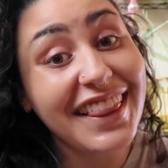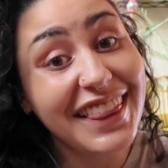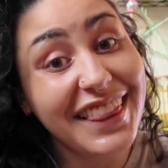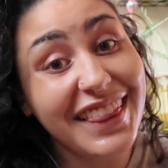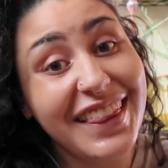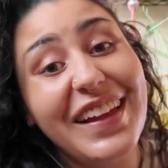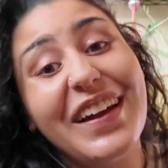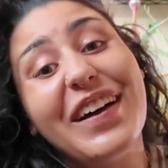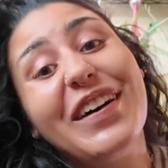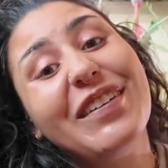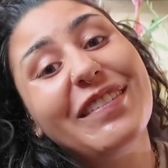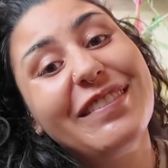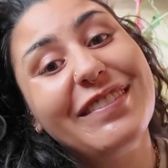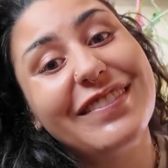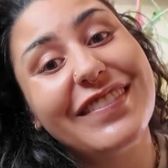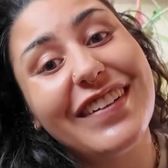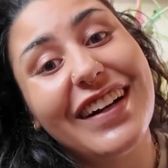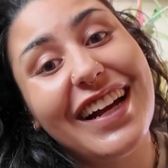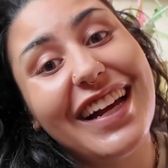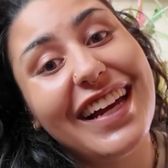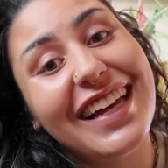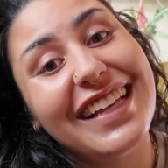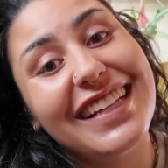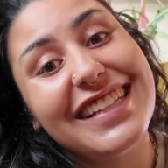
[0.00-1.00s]
Hello
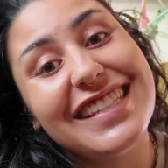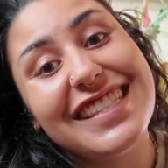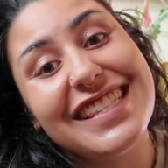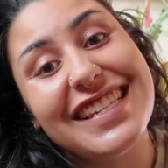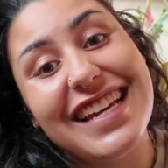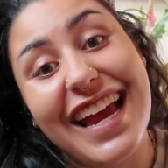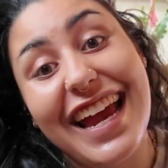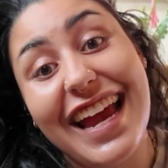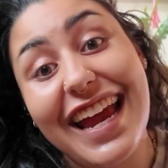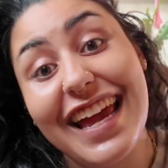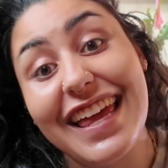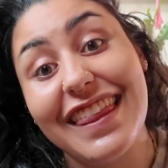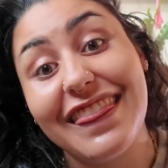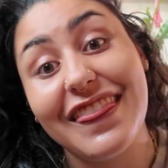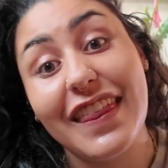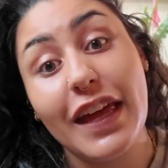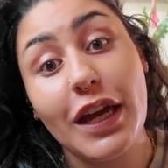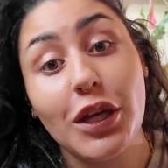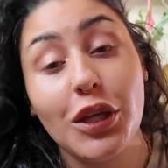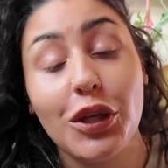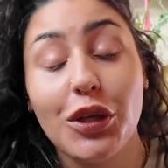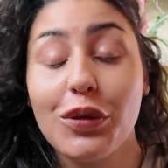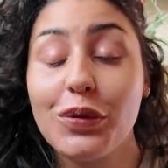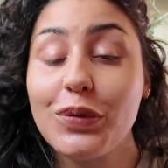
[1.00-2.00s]
friends, and
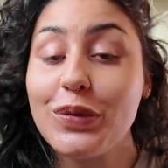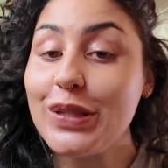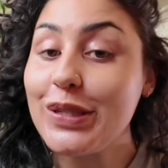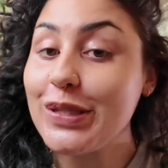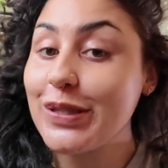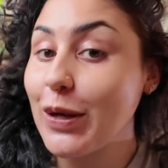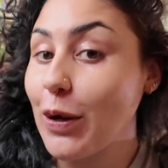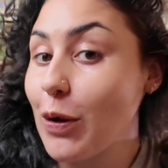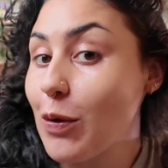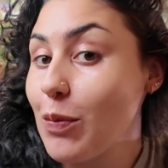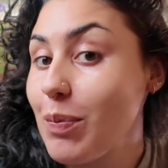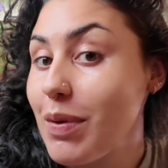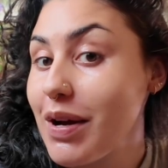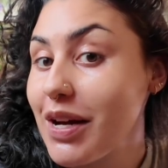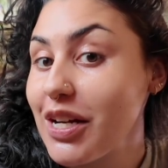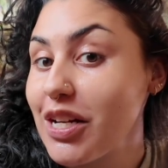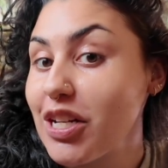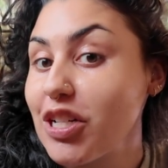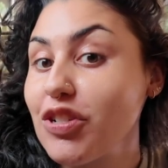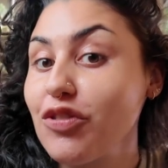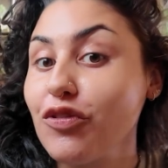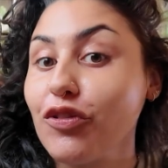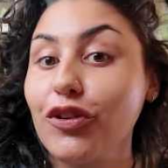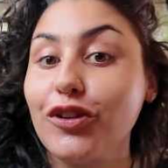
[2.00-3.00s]
thank you so
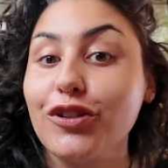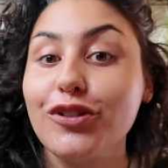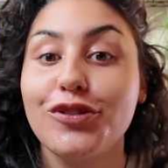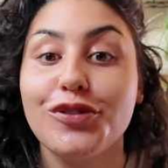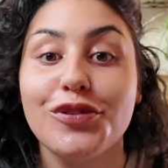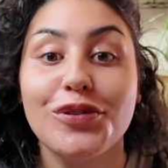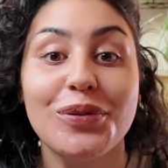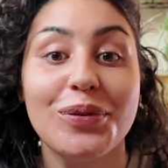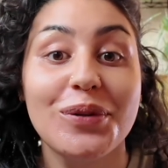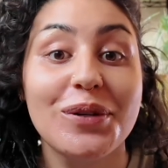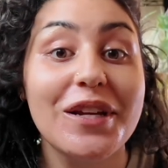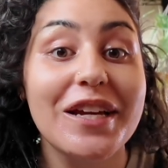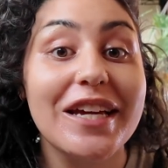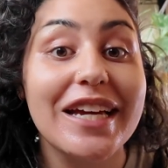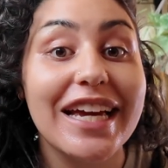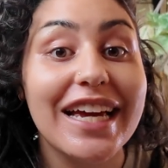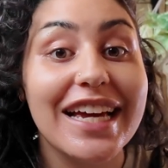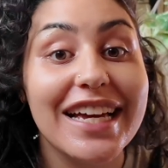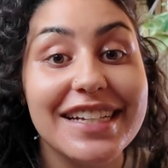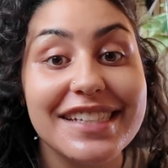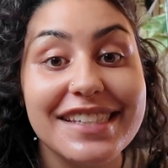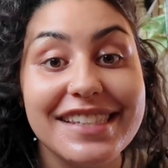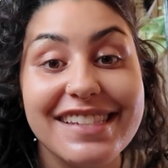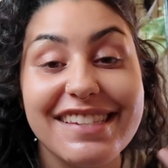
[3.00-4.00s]
much for tuning
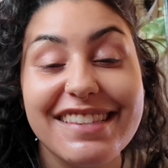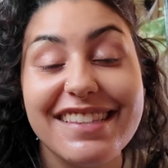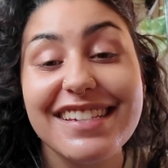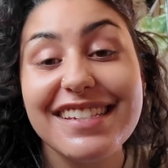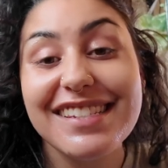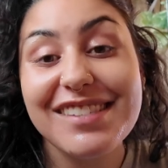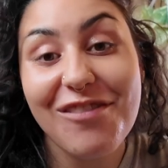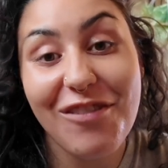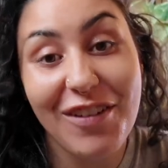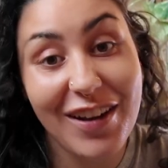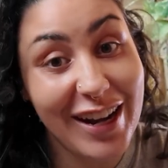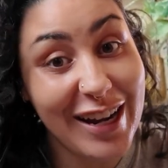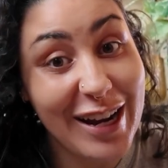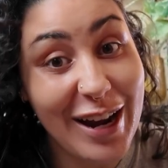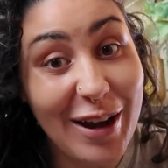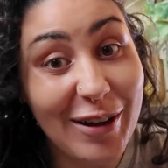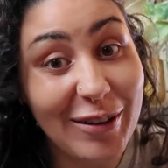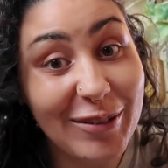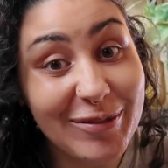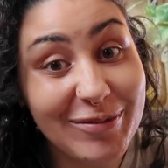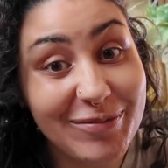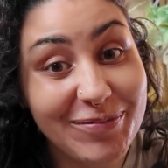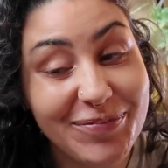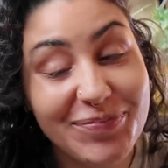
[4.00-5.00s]
into this
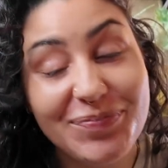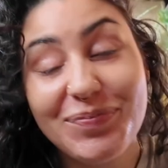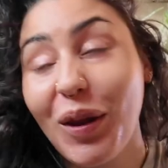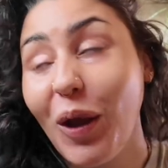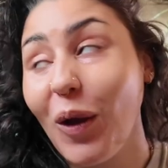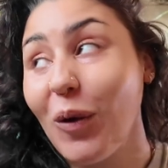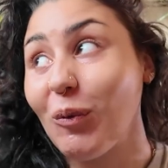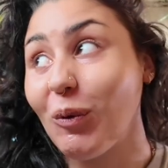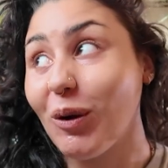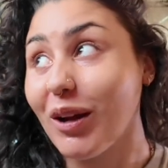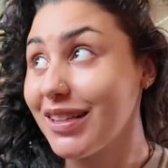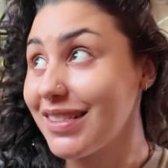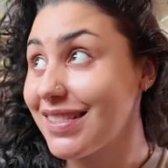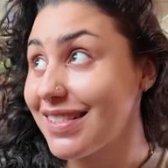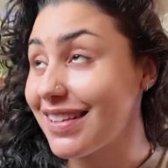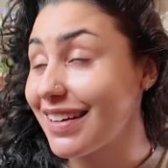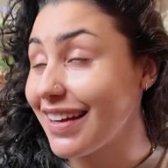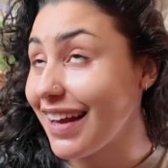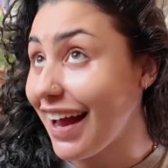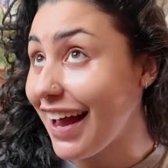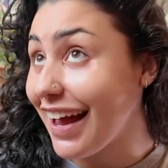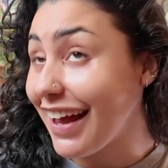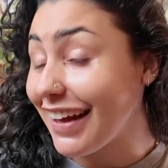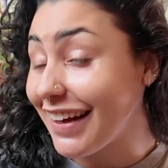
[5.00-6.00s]
video. Once
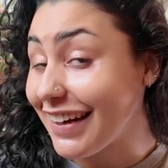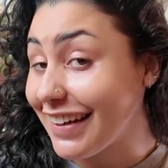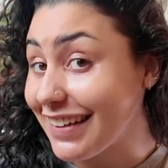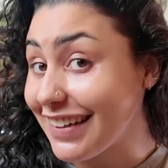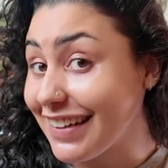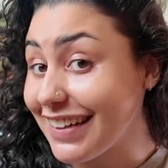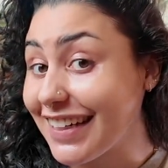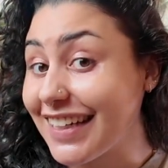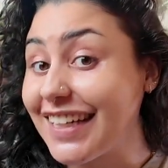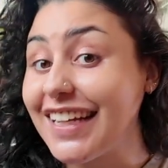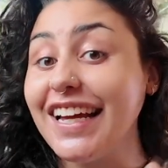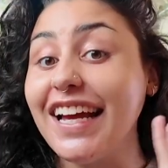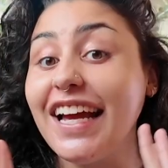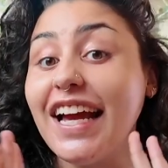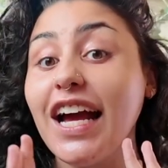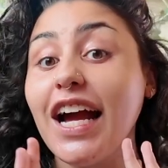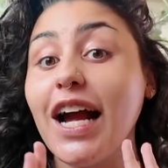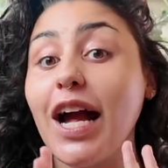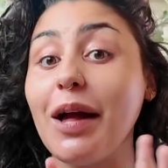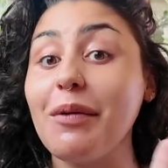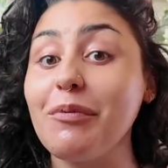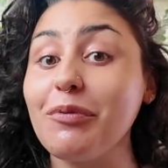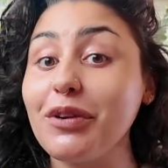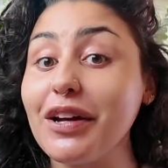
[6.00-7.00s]
again,
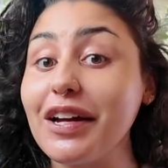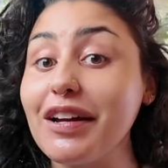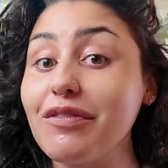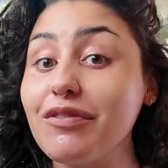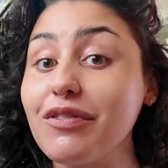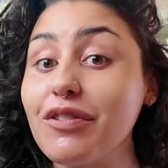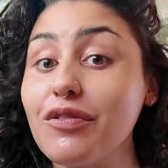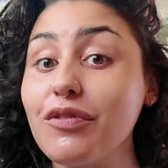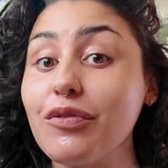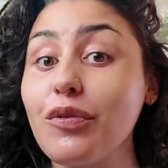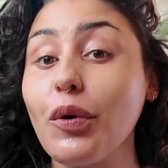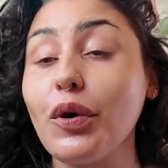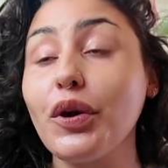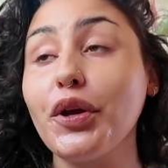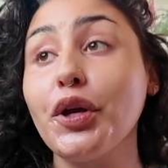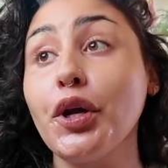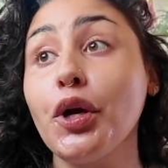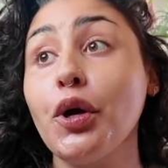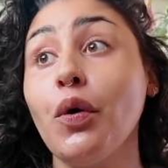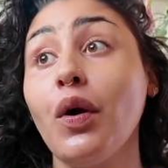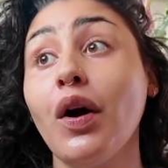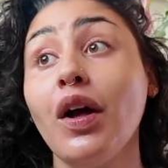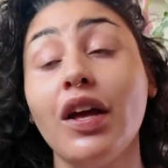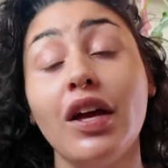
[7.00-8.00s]
I'm grateful for
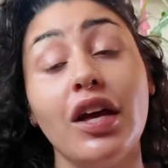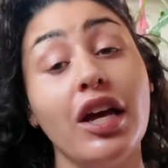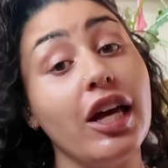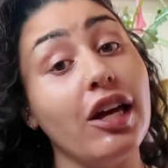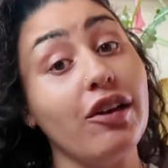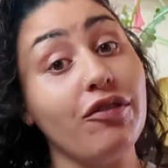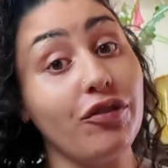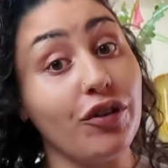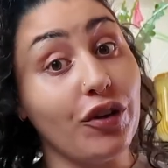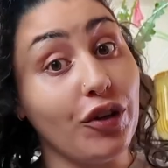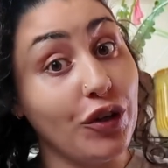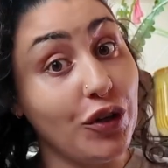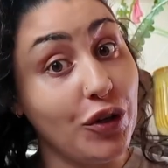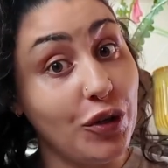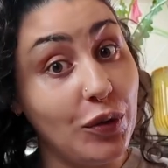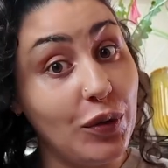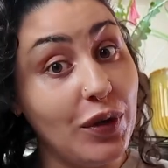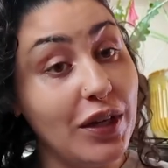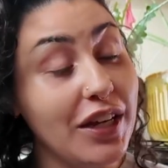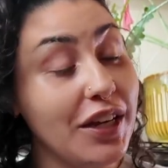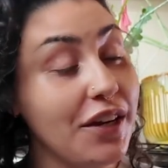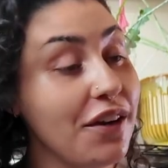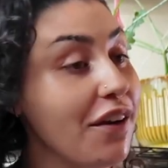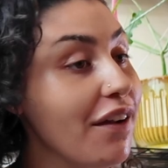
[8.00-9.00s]
you. If you're new
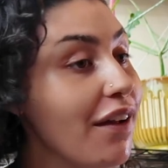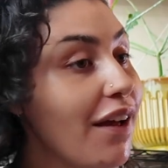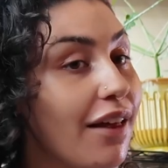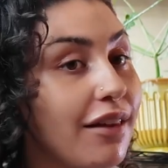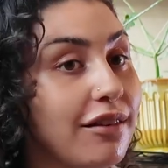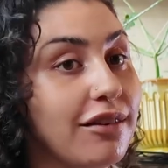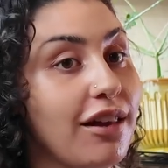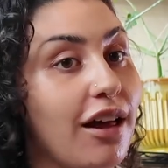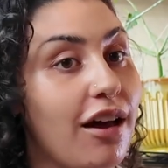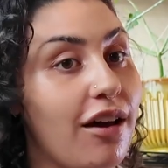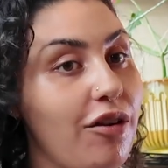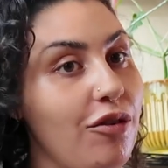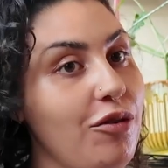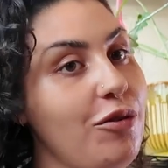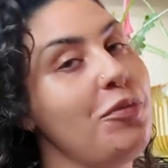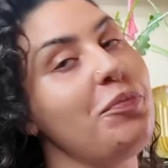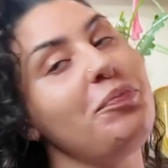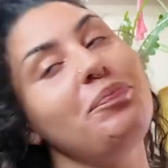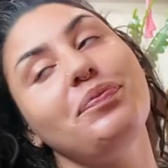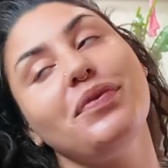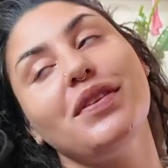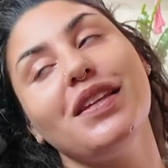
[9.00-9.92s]
here, hello.